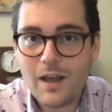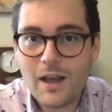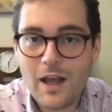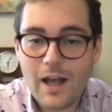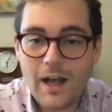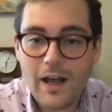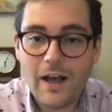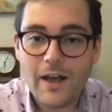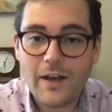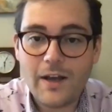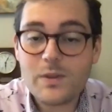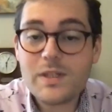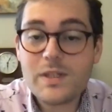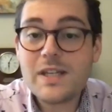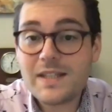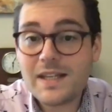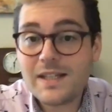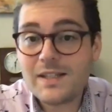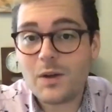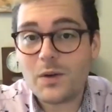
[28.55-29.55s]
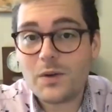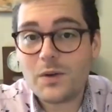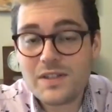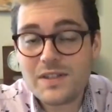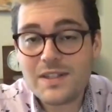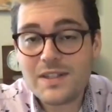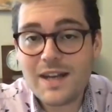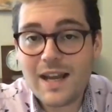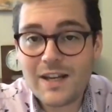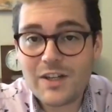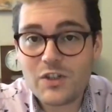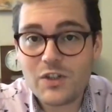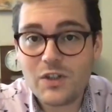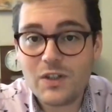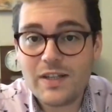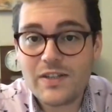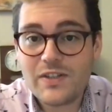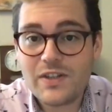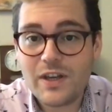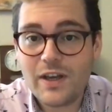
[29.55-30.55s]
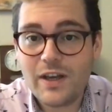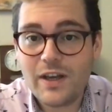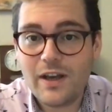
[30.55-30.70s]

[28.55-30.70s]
And Autistic Doctors International is